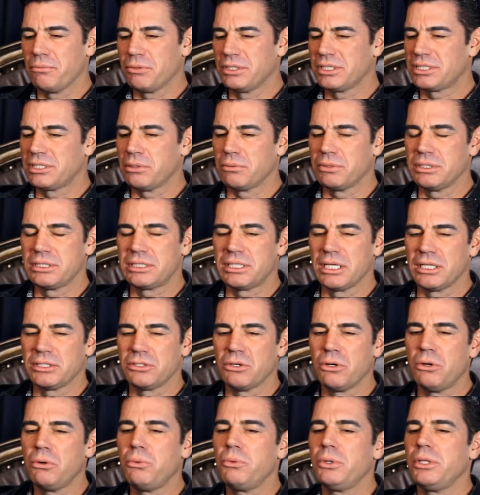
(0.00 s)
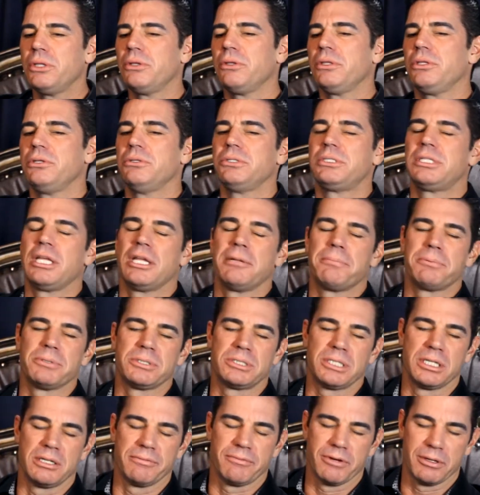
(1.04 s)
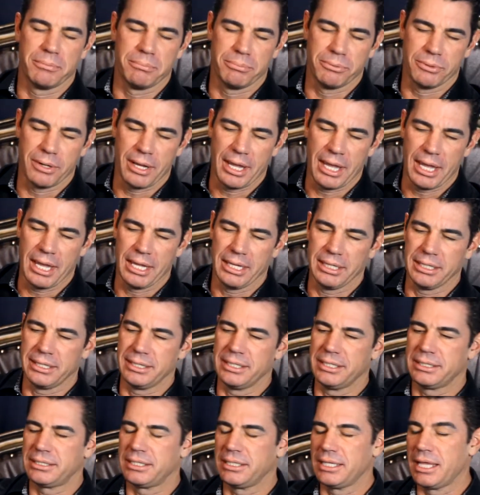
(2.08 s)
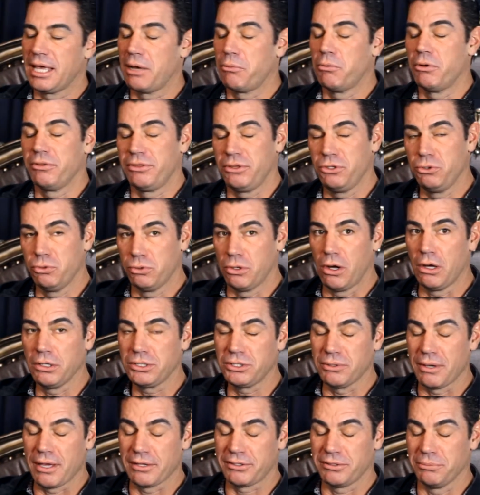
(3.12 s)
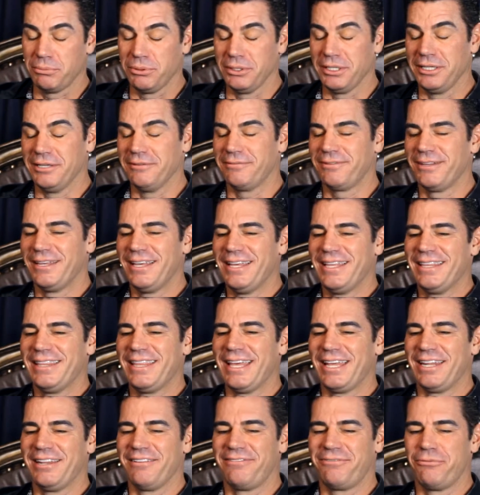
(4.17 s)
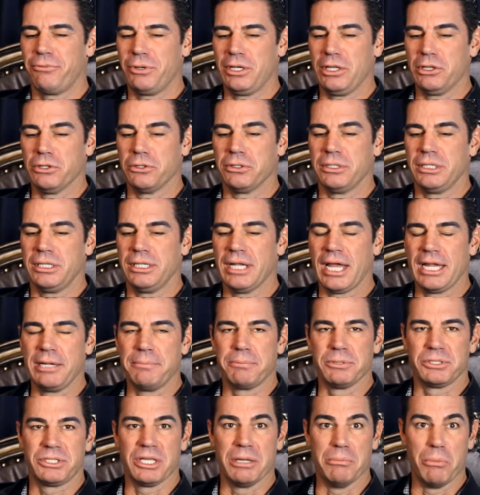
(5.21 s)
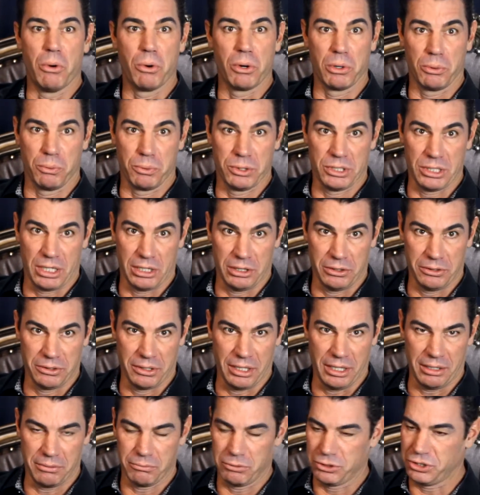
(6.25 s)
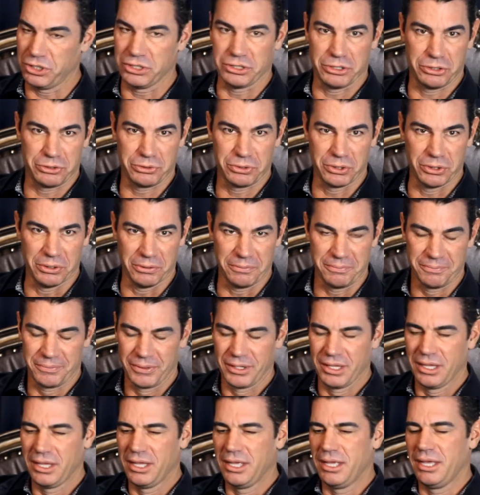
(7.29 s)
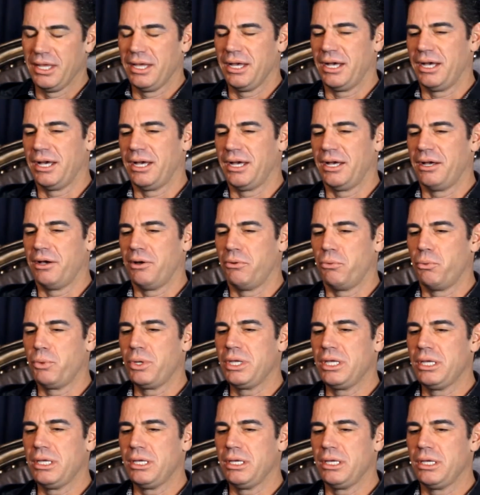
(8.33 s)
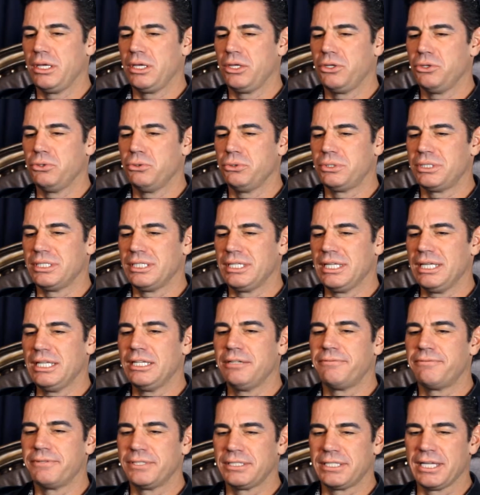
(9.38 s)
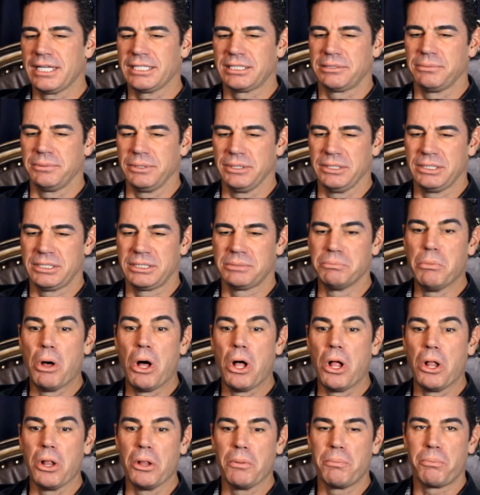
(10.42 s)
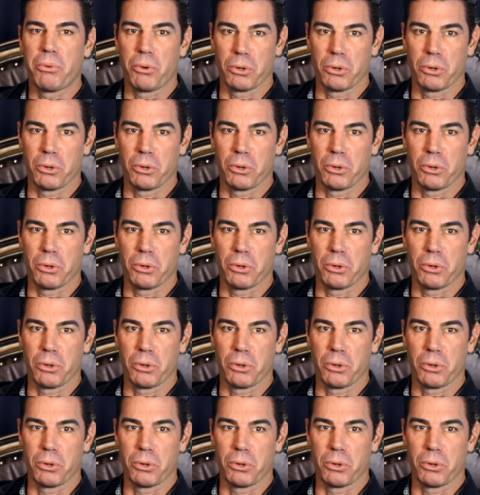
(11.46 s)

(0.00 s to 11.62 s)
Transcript: when someone says, oh, we only use 10% of our brain and this and that, well, you'd also have to believe that if we learn 90% more, we're done learning, which isn't true. We use an infinitesimally small